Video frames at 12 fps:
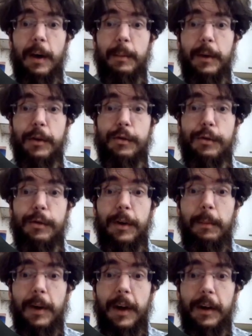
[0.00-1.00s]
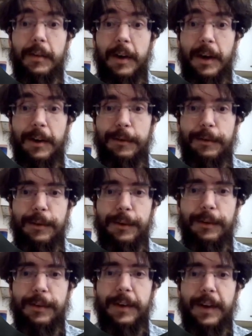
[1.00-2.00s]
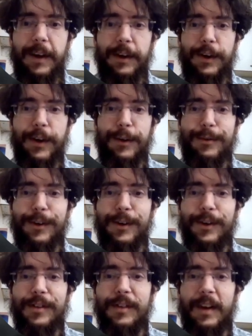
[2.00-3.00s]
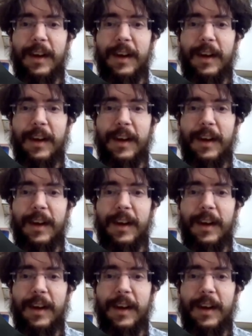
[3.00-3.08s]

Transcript: I'm extremely excited for this entire conference,